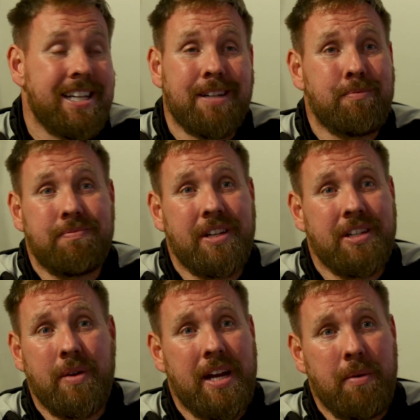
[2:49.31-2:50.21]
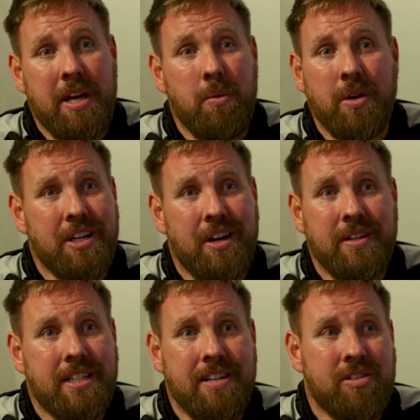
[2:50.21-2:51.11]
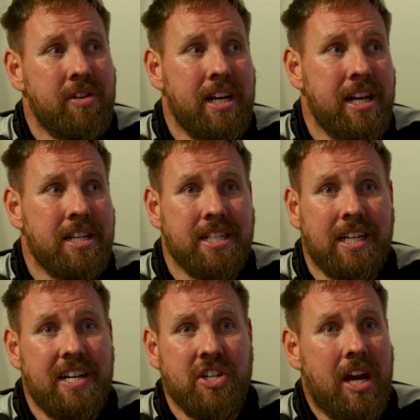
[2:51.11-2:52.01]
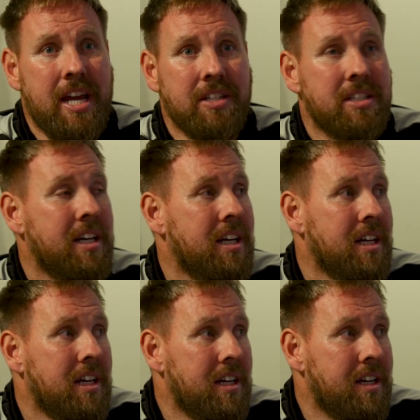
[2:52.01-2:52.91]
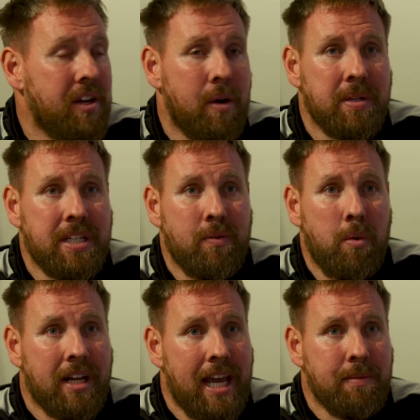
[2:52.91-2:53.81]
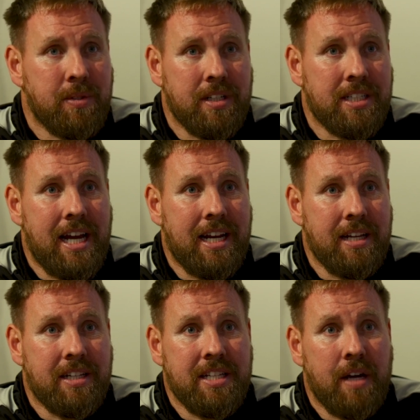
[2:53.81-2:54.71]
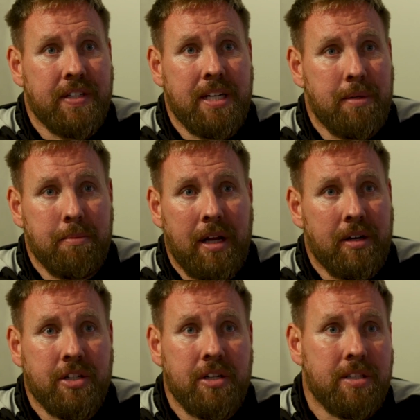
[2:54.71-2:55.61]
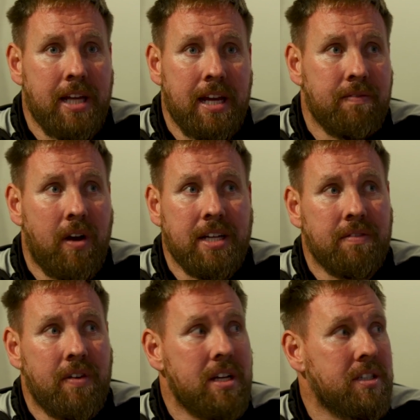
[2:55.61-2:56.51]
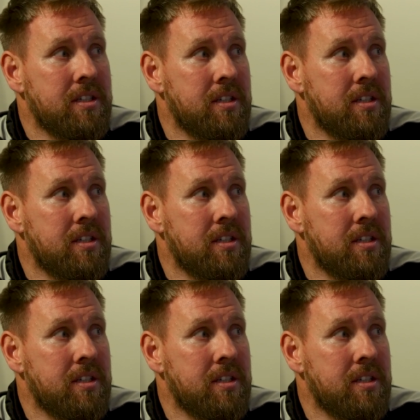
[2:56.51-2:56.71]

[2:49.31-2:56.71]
You can do it any way you want. It's really easy. It's cliches. No one's ever won games on a Saturday because the other team didn't play on a Tuesday, and vice versa.